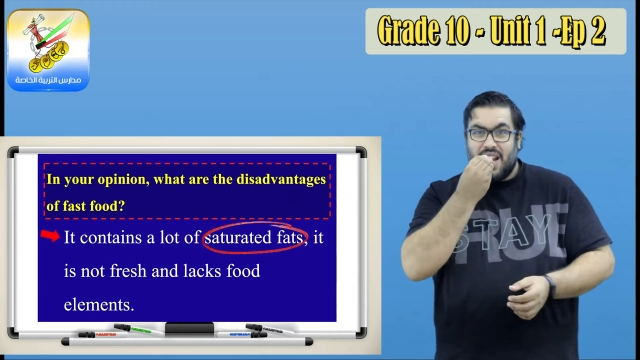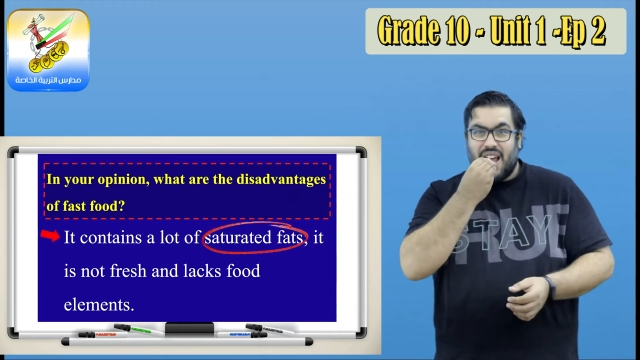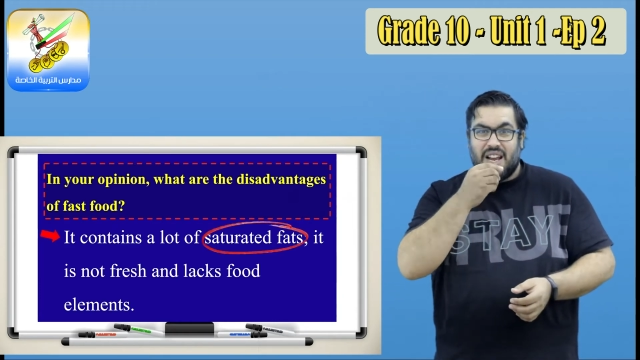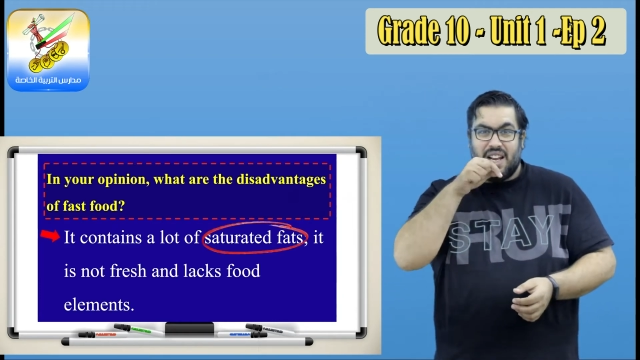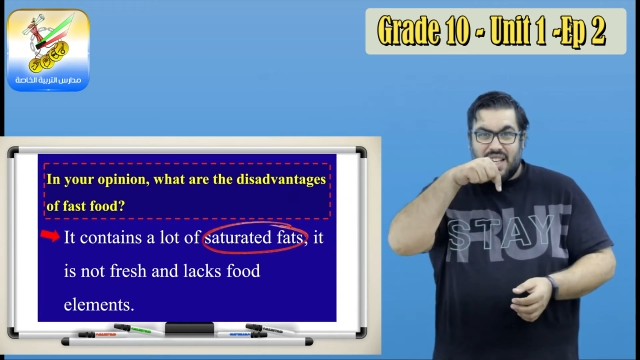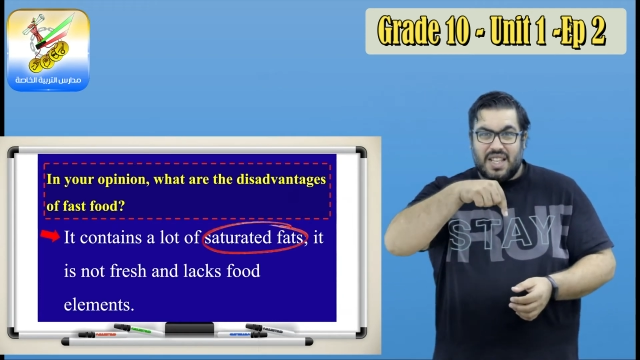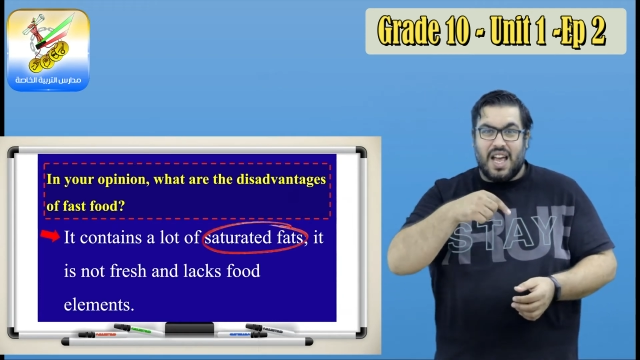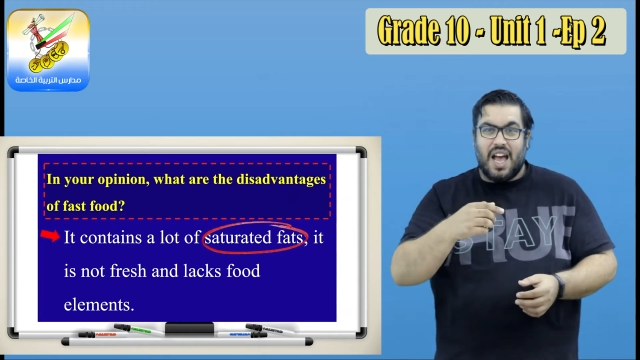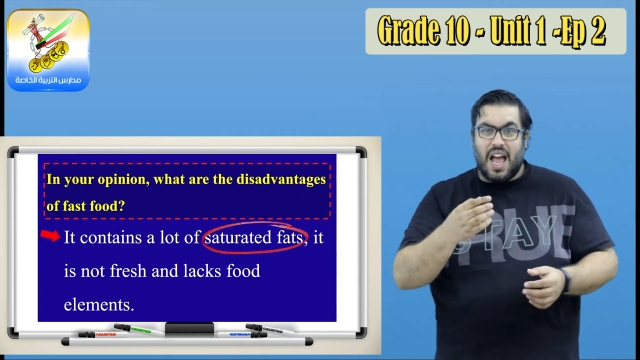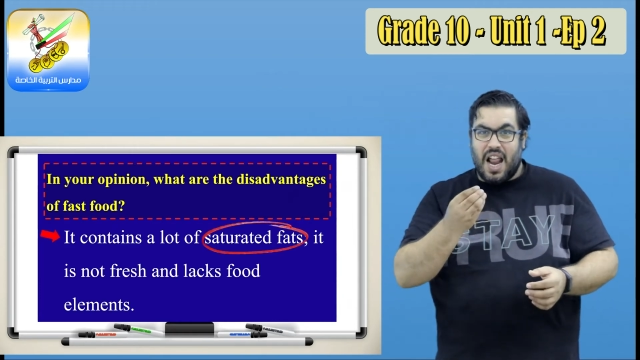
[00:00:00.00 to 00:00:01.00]
The first
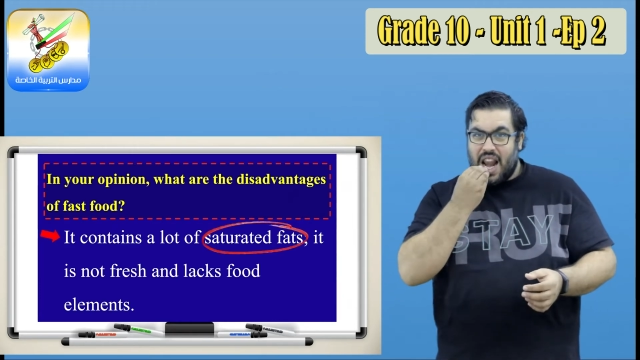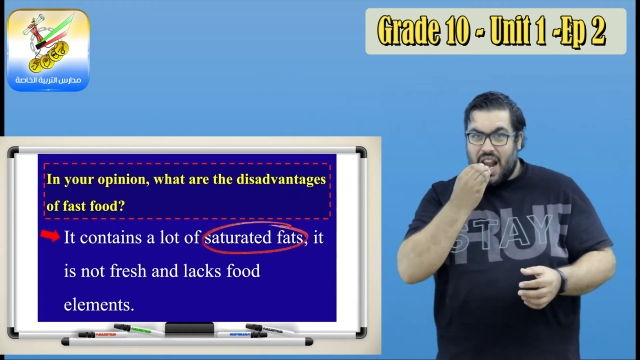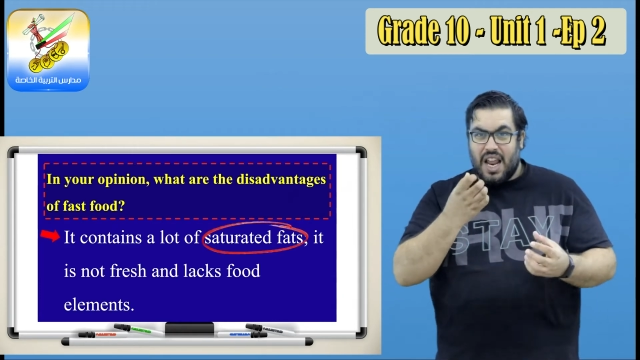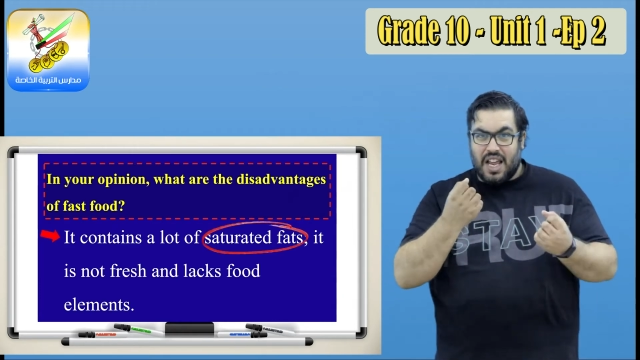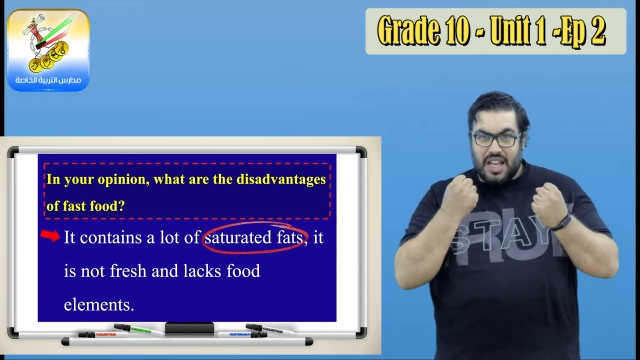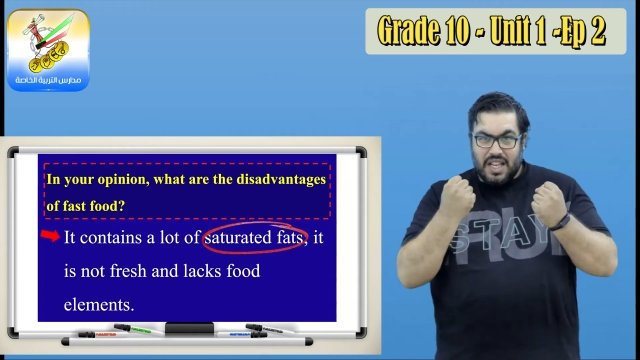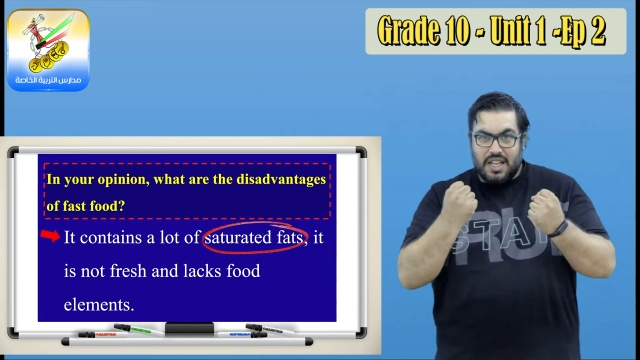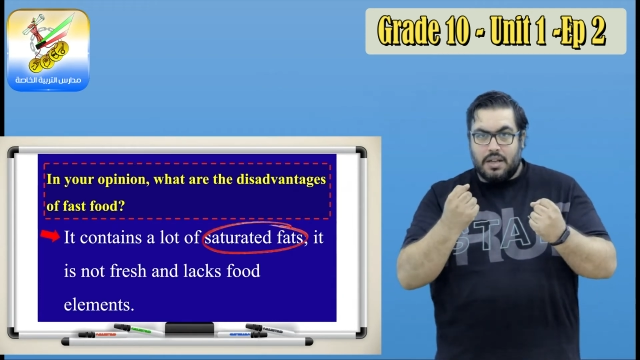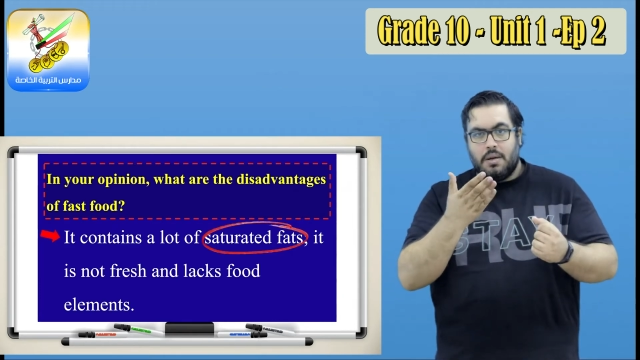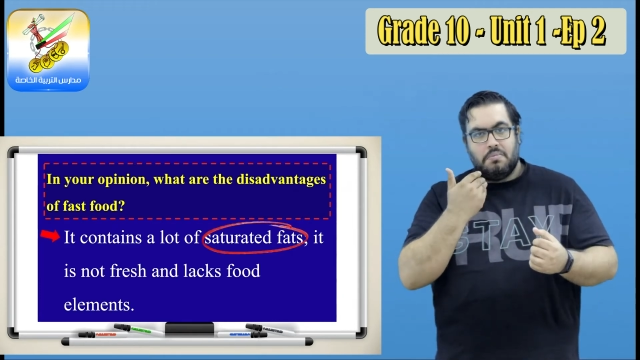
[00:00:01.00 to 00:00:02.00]
vocabulary item we took
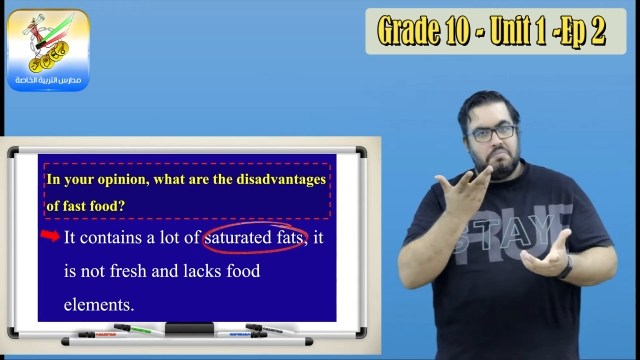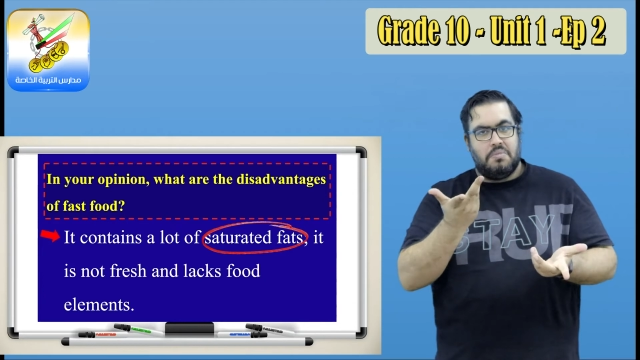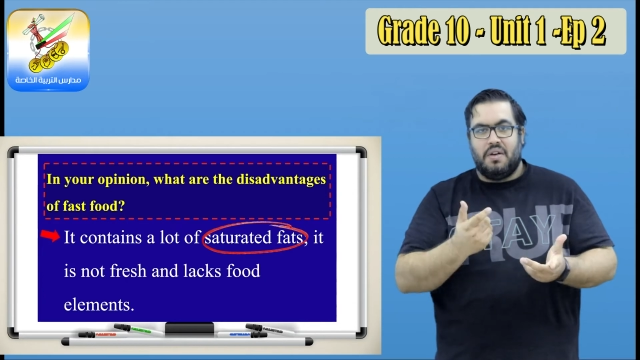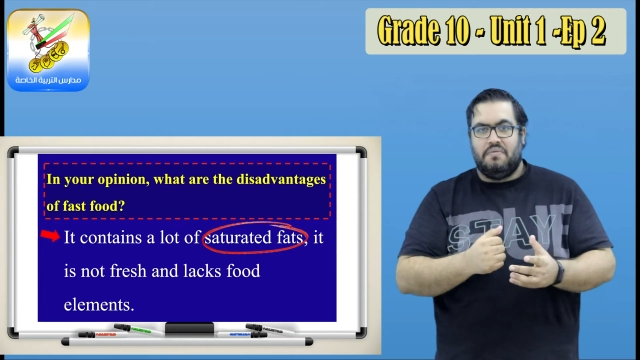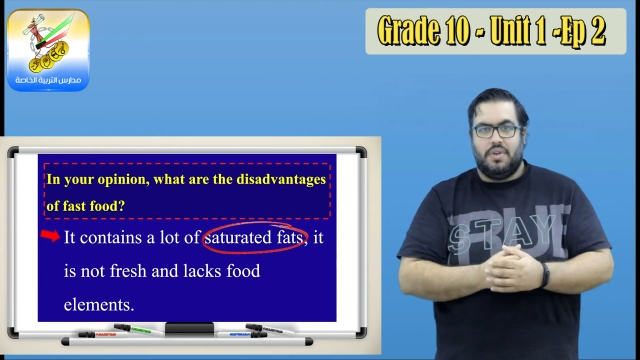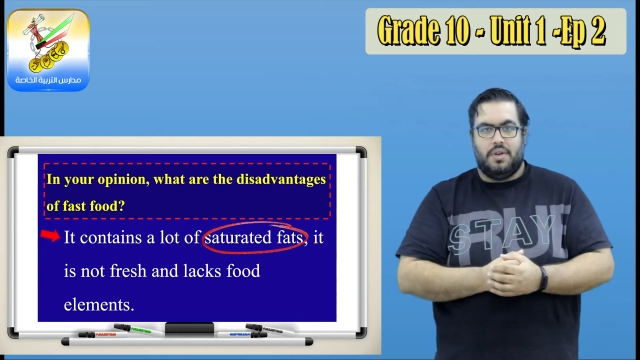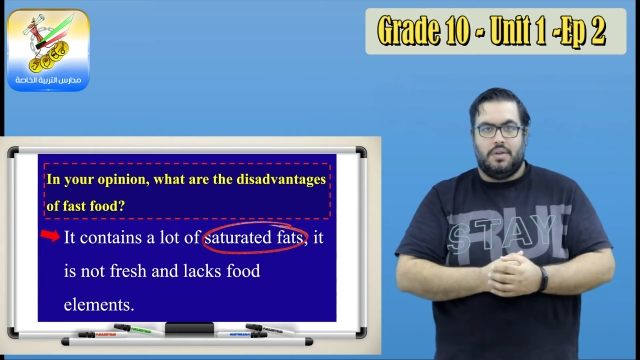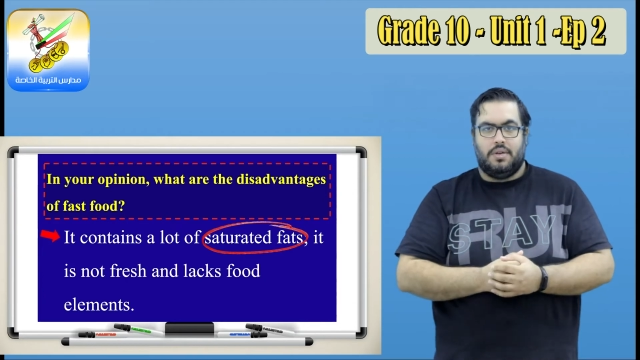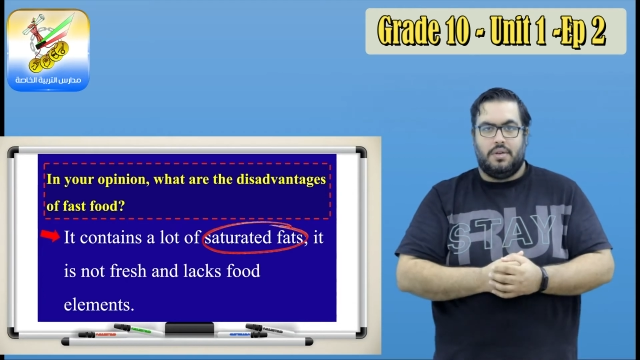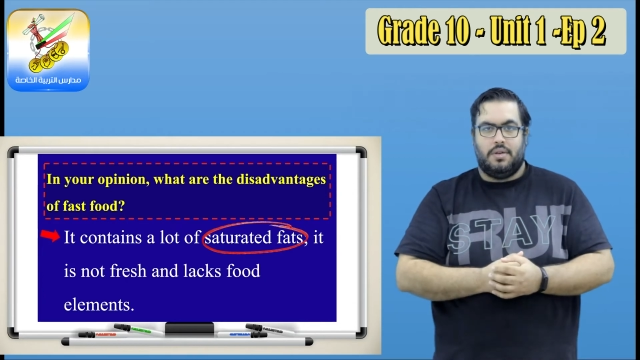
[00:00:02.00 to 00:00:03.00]

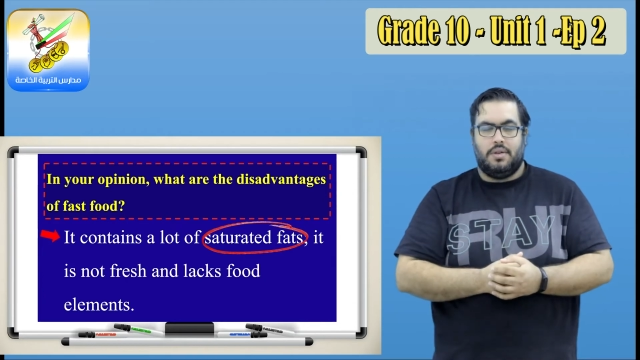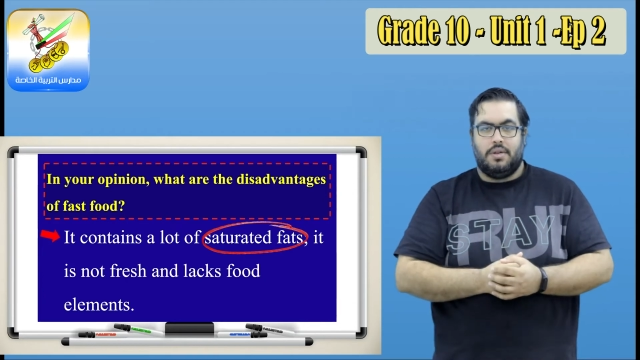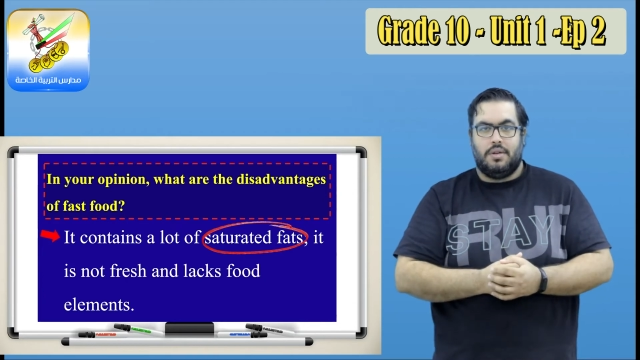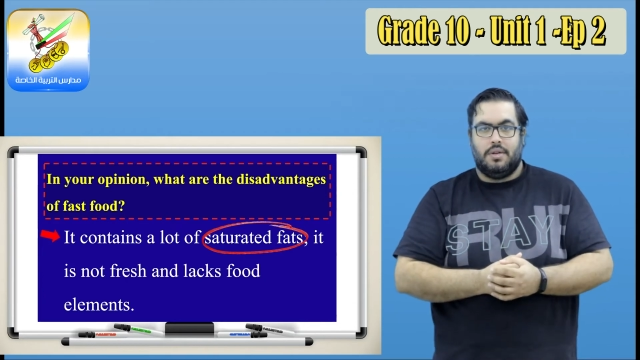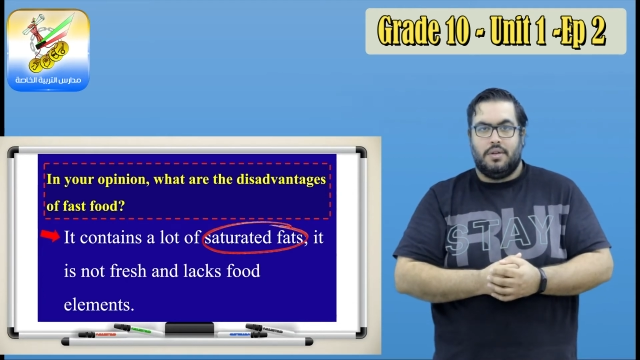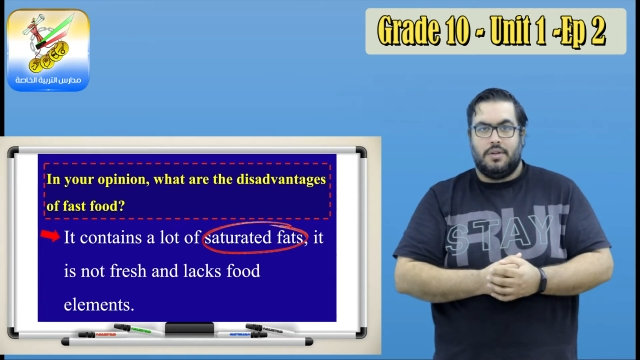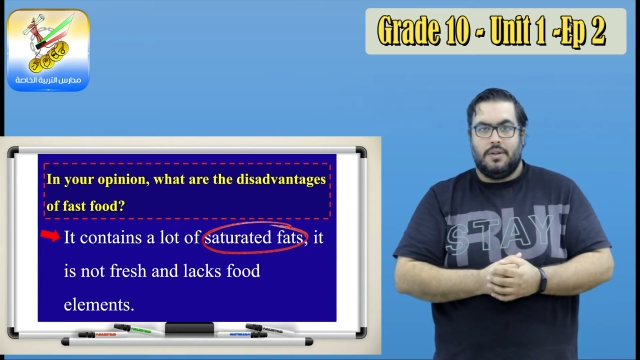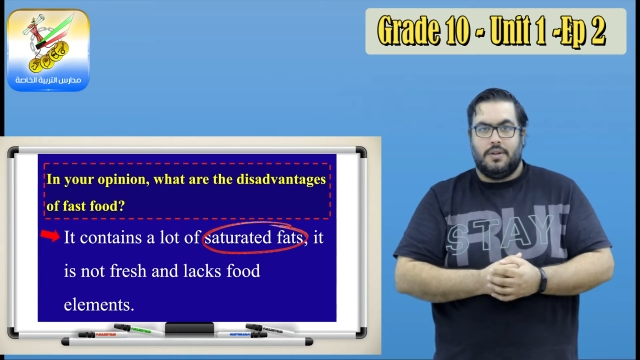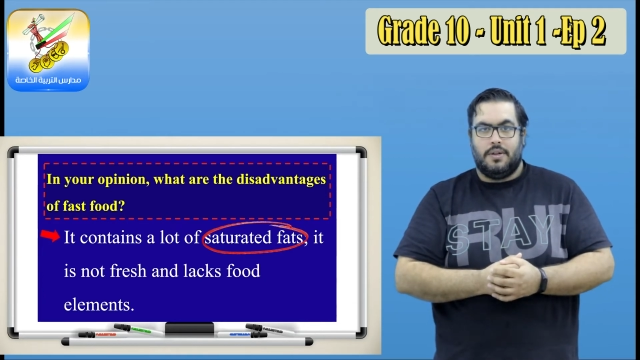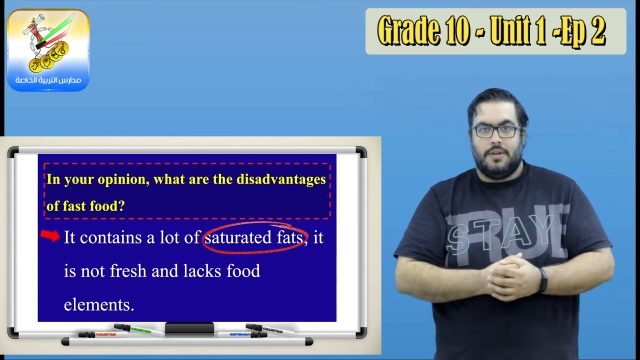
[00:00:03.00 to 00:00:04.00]
before was
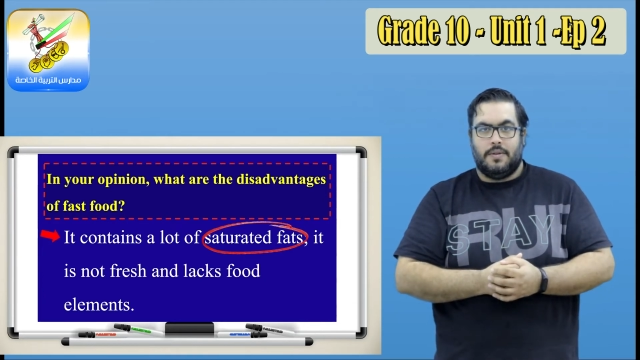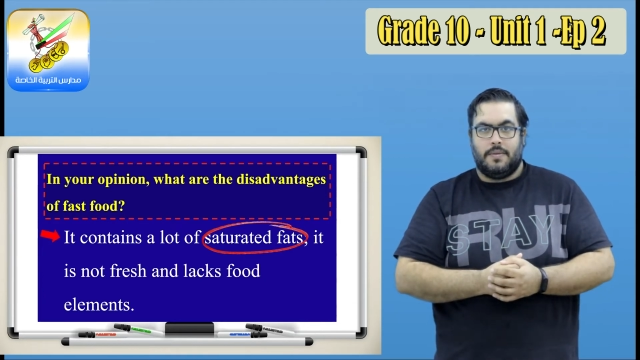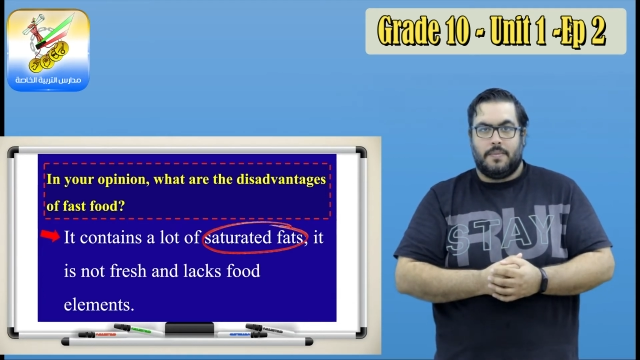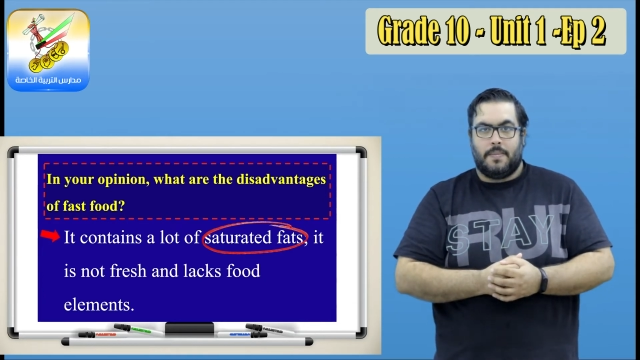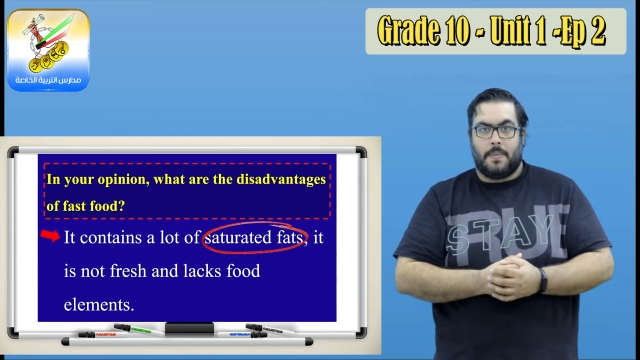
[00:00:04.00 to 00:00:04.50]
unsaturated.